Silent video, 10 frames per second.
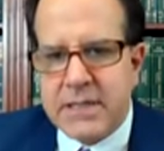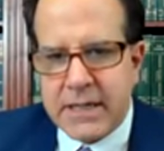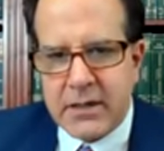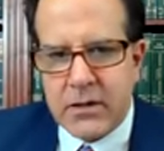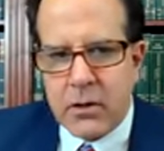
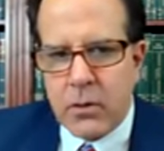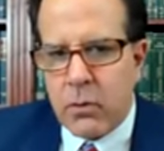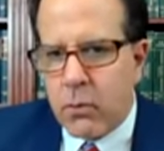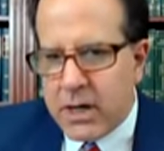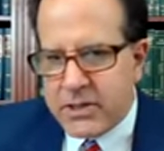didn't
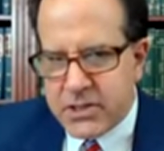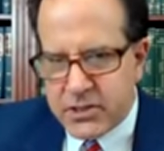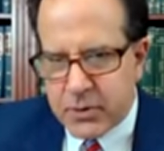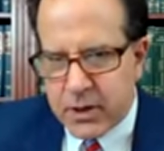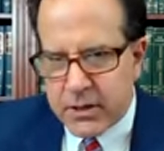want
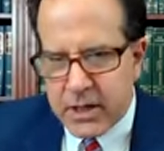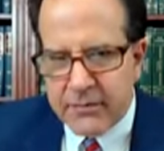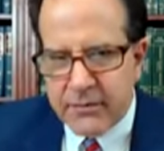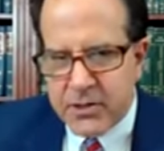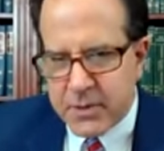such broad
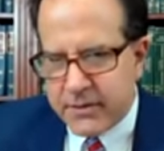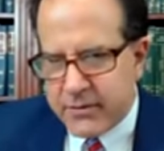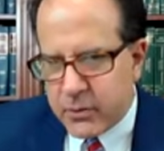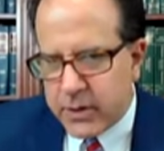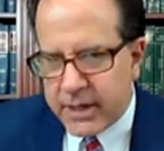coverage, but
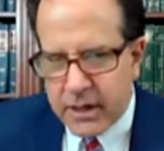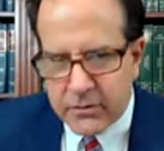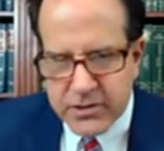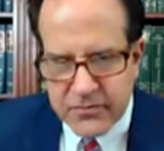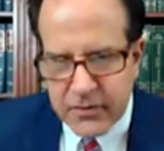given the way
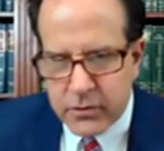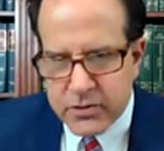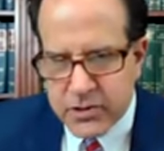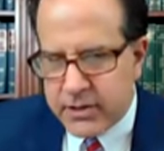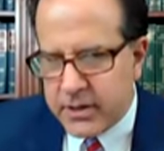Congress
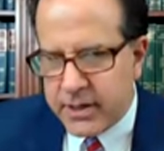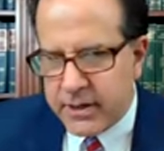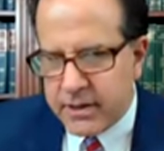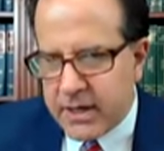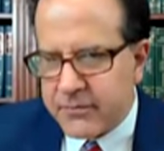votes on
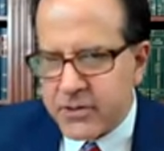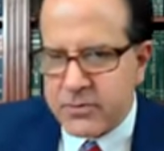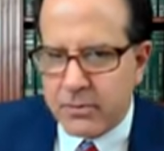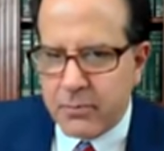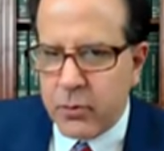the
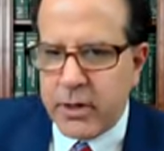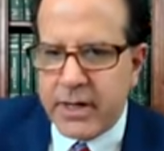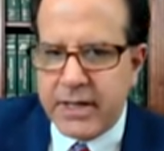conference report,